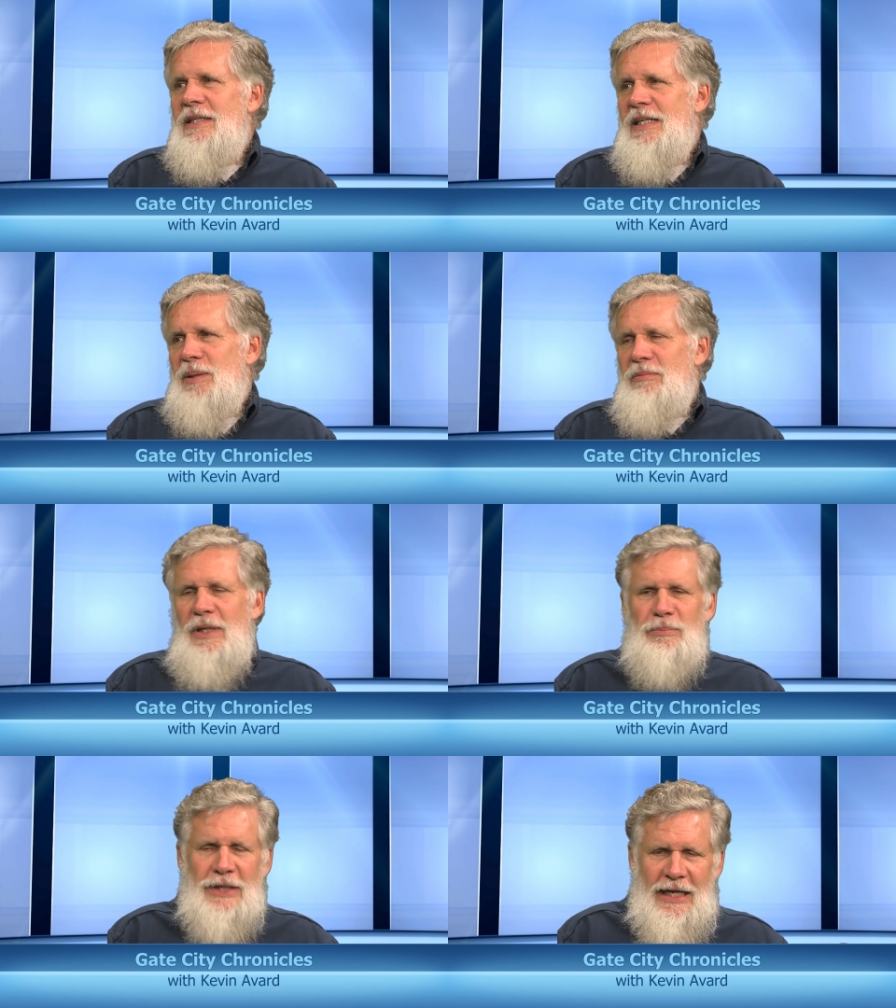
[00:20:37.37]

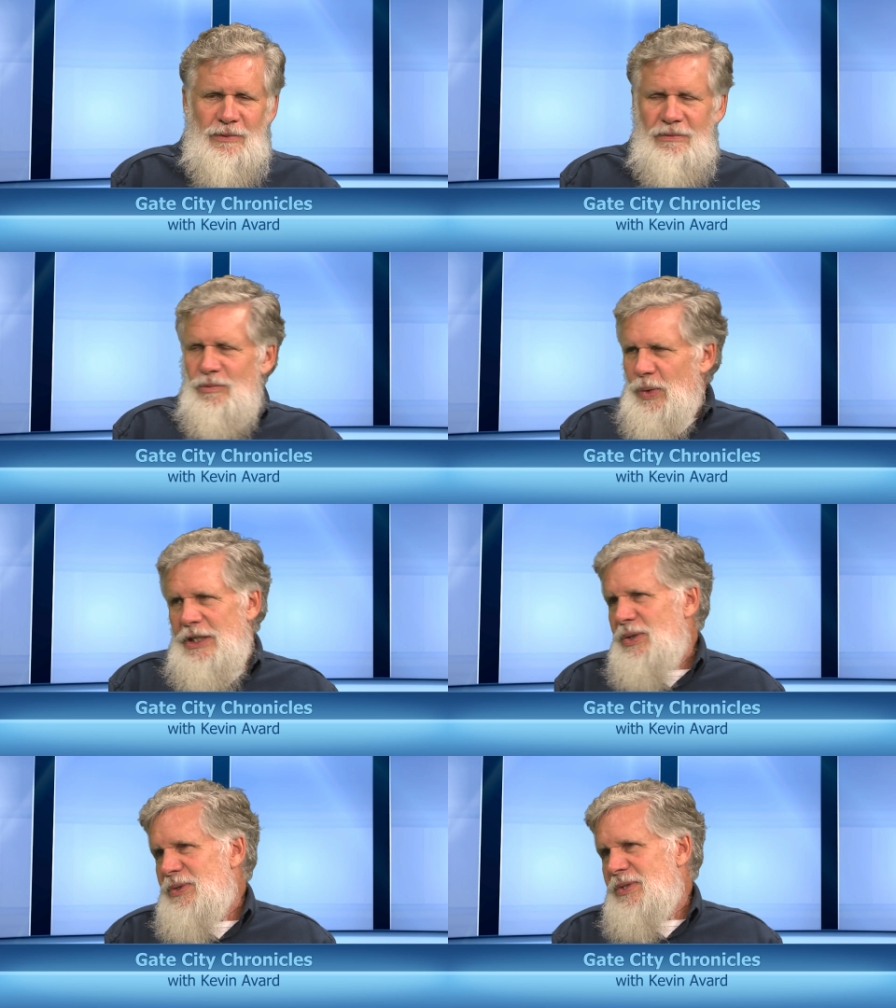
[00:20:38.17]
update
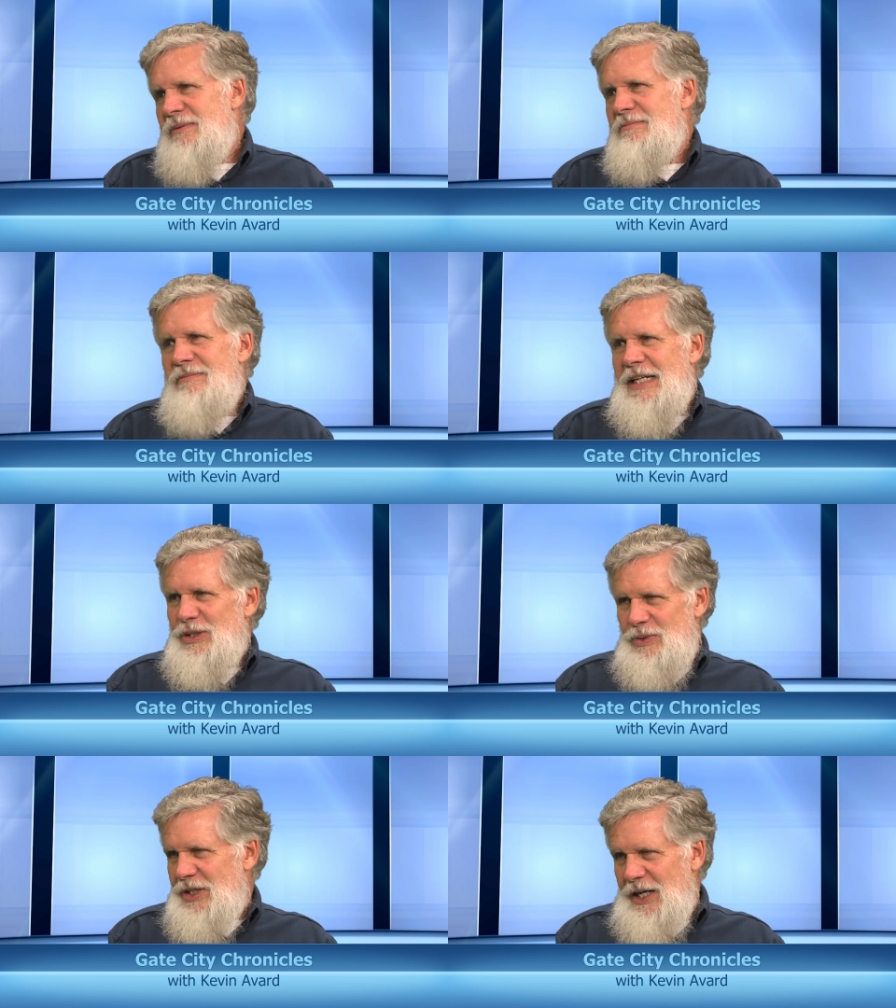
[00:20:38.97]
wheels and
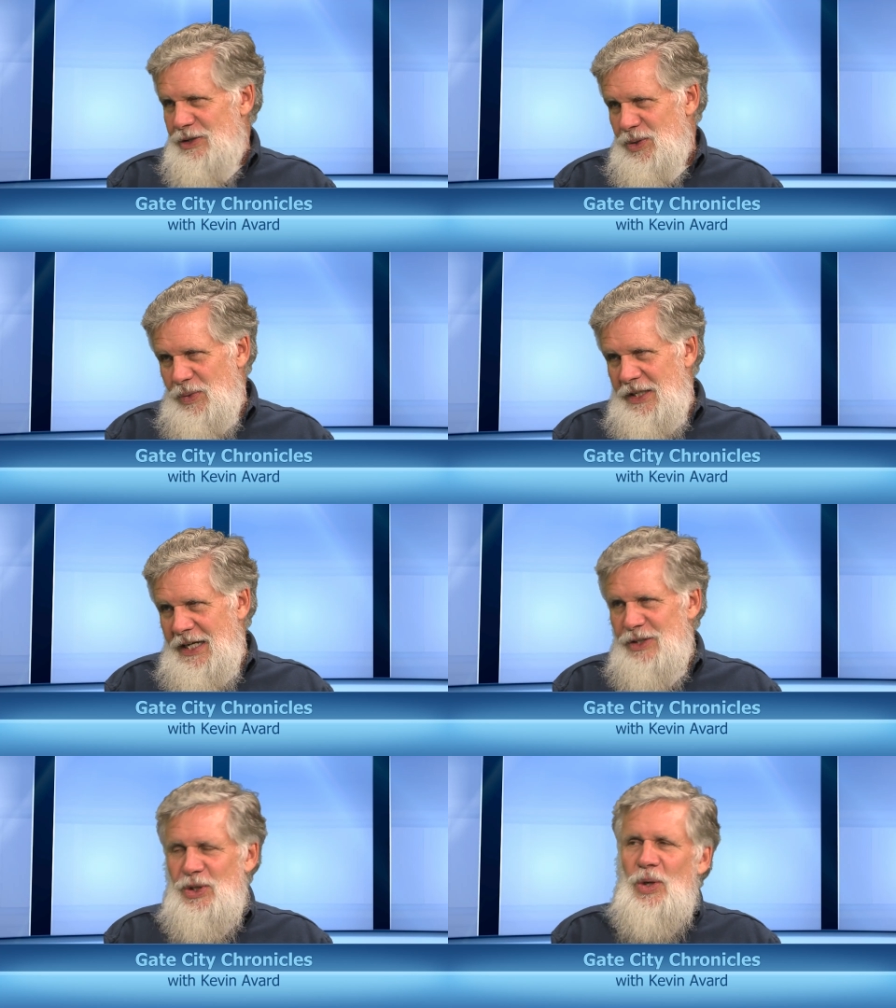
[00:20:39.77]
get new tires and
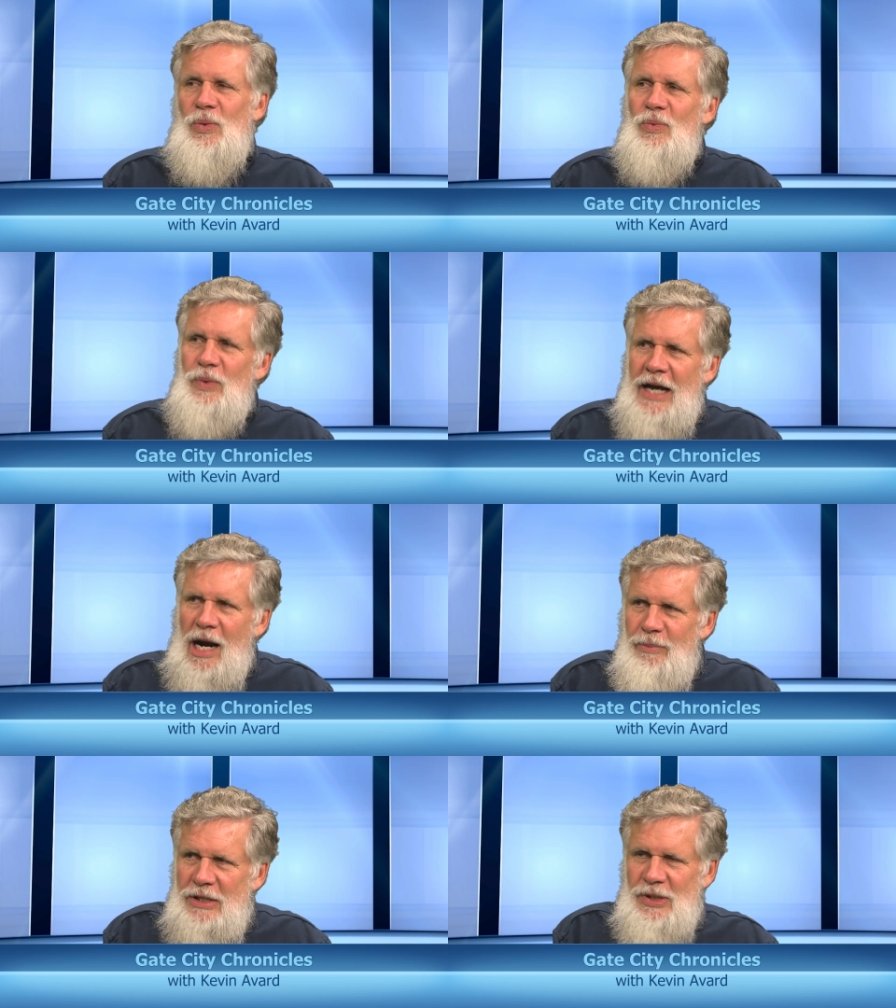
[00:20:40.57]
whatnot. So we
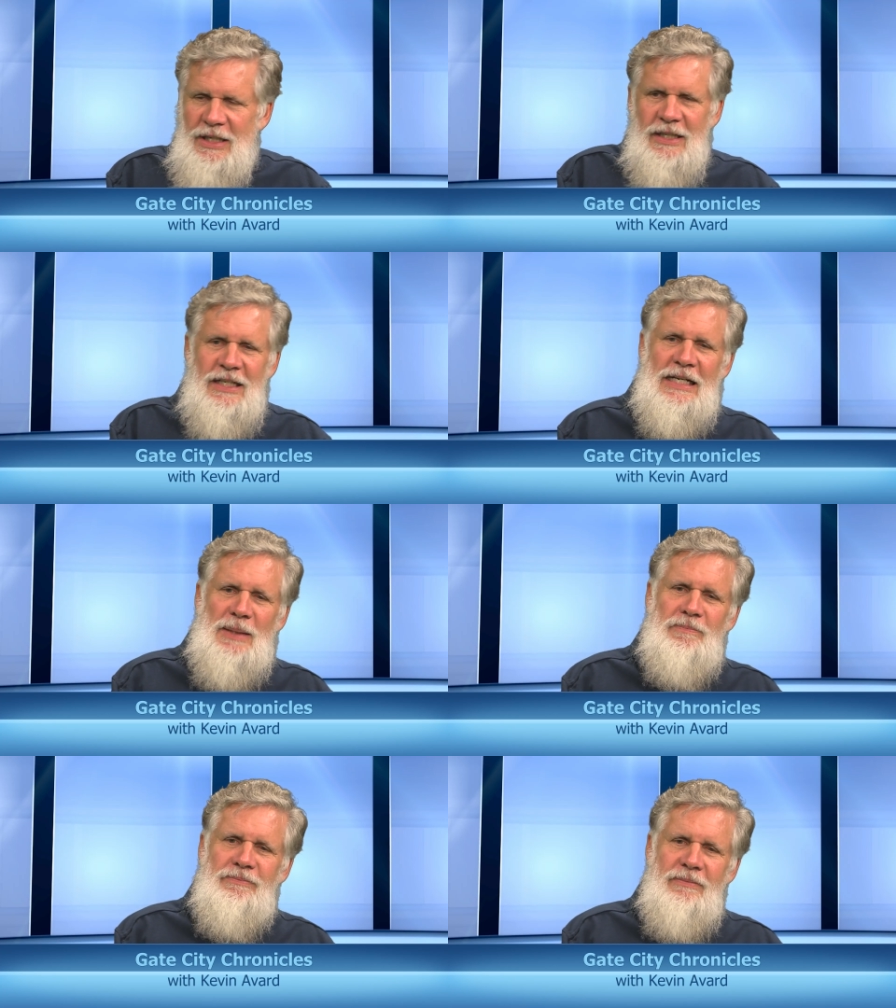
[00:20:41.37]
are busy,
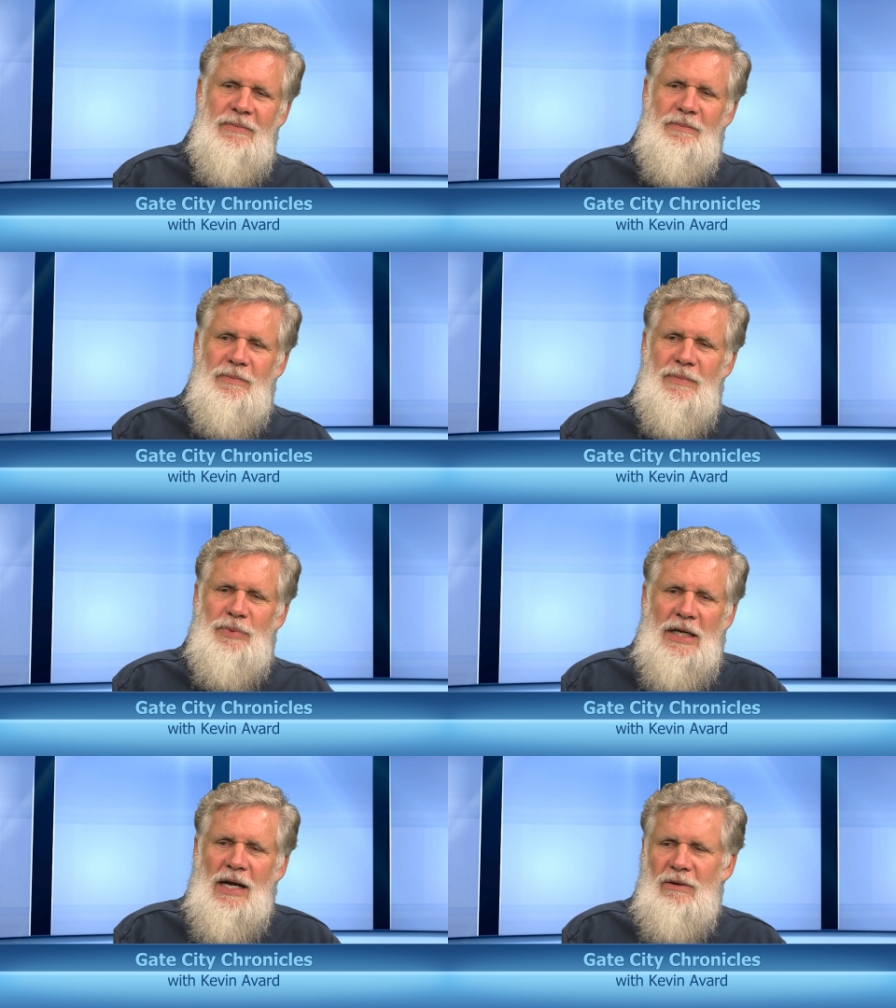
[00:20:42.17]

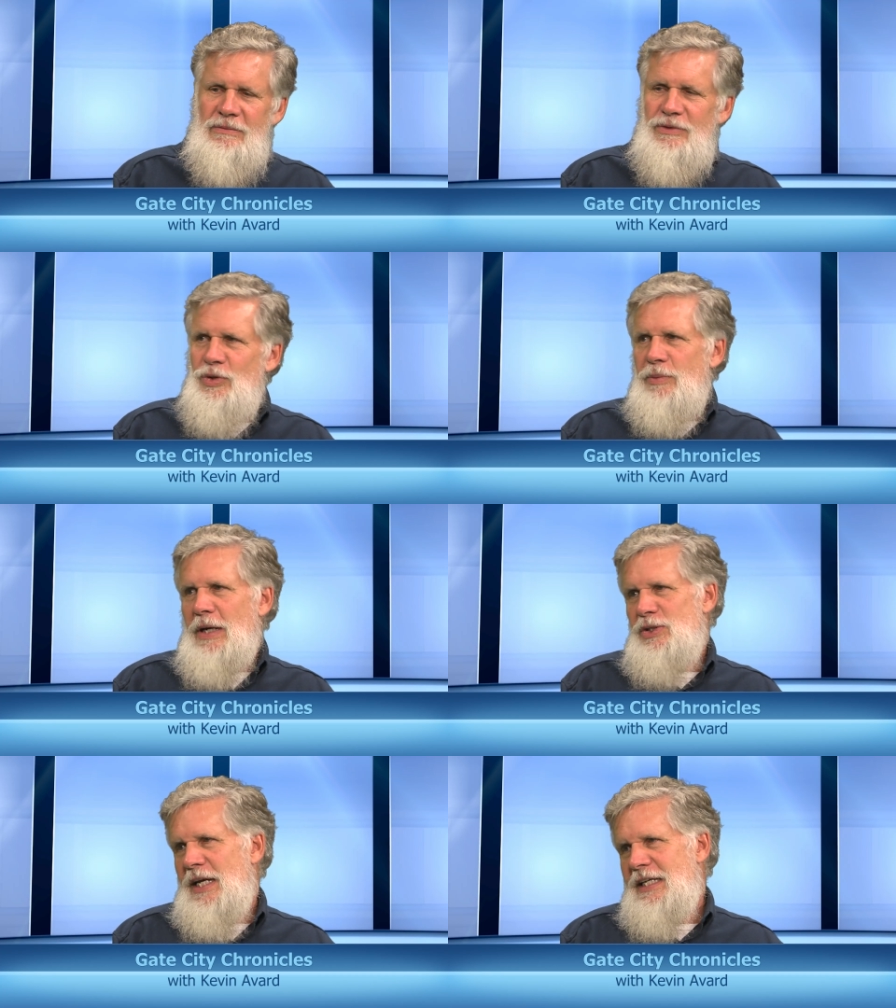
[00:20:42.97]
but I'll do the
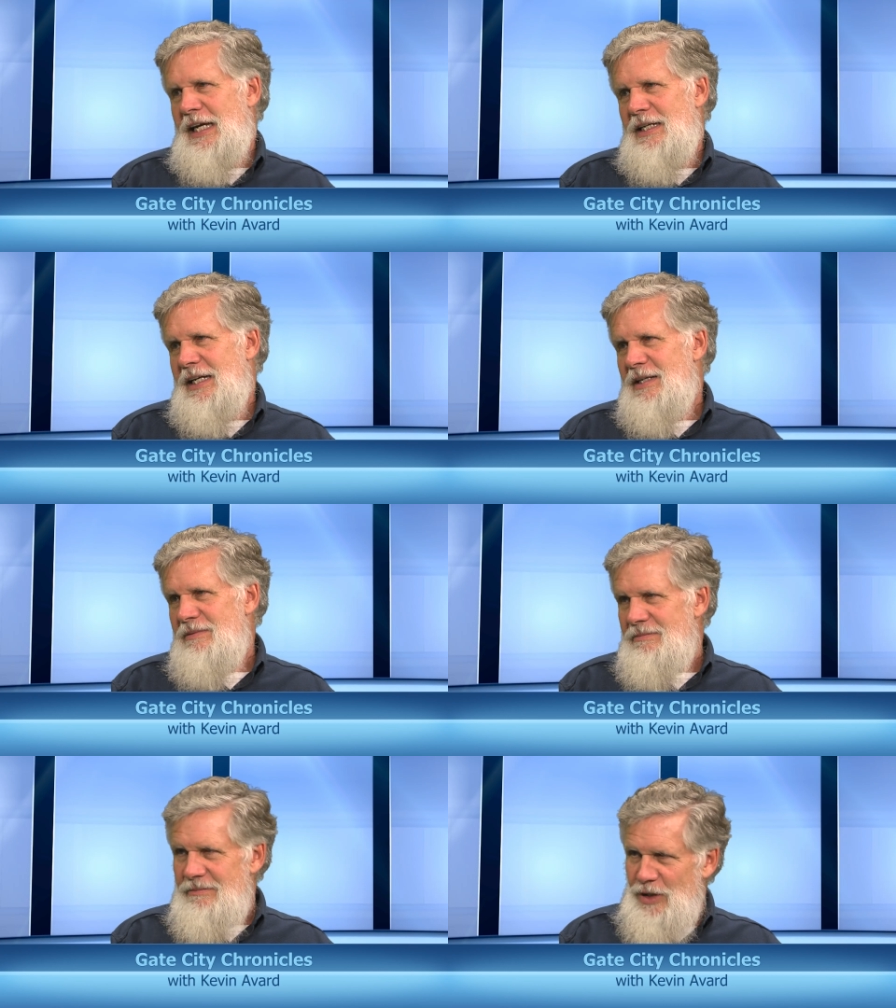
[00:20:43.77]
best I can to get
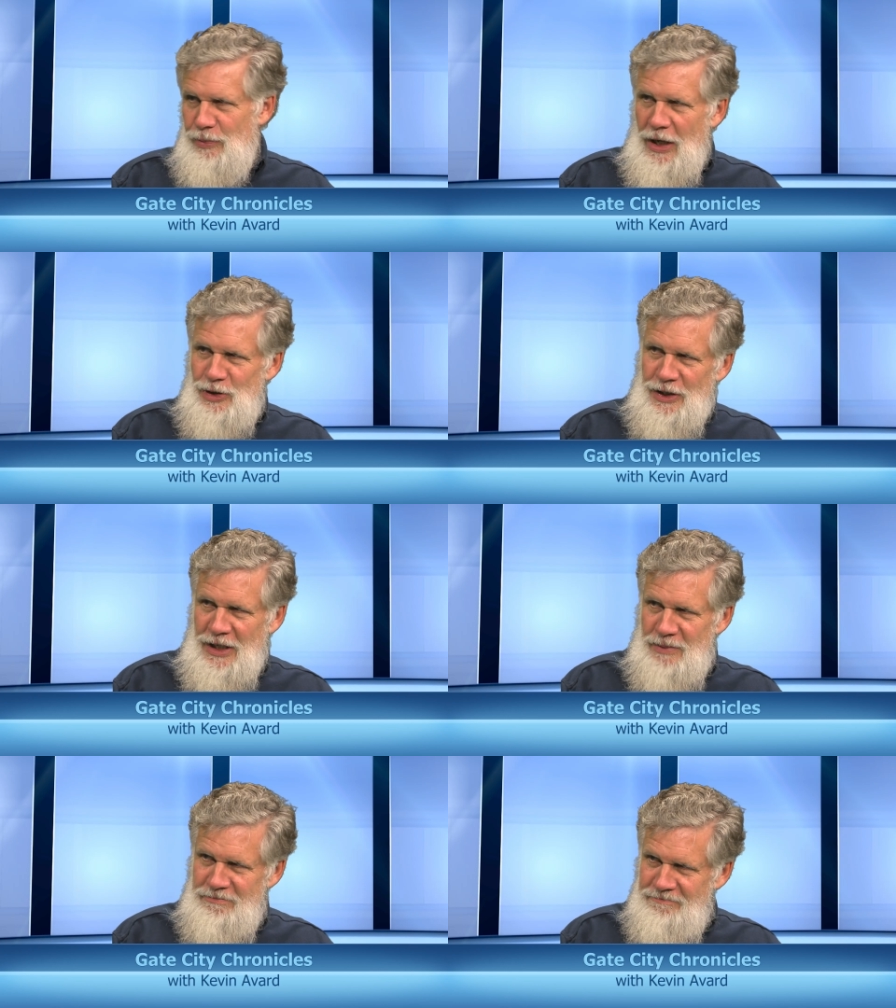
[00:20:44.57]
your
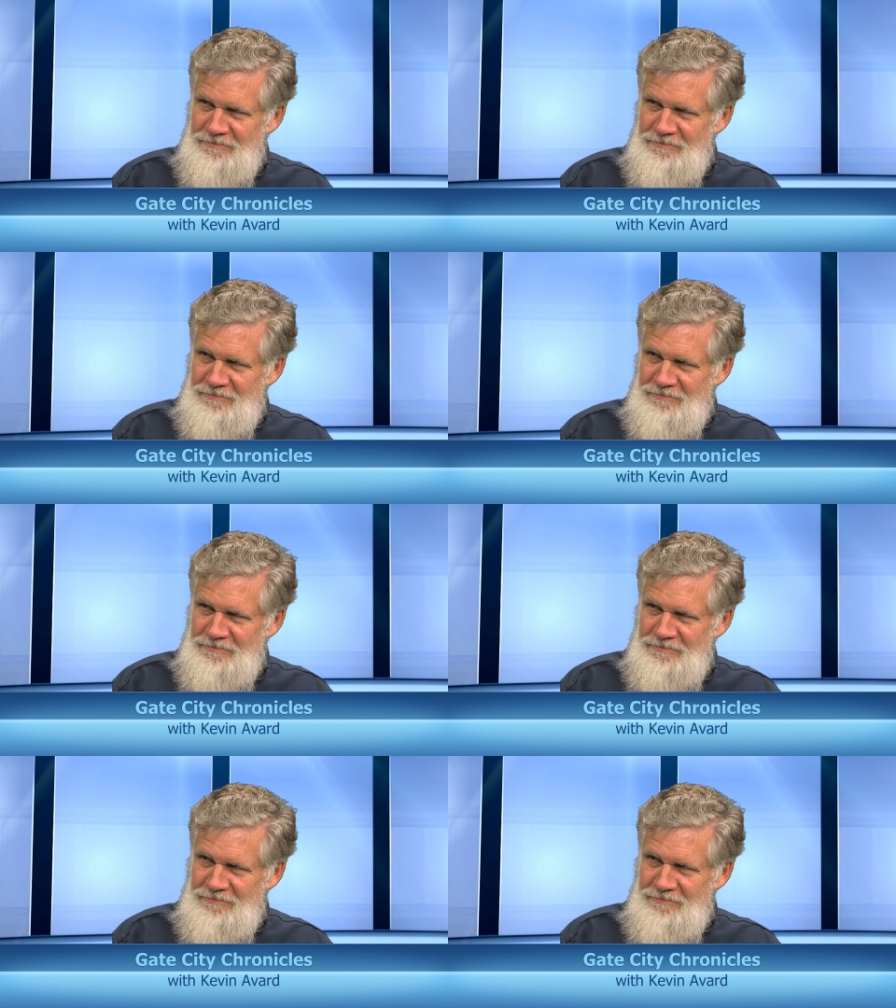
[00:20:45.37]
project in.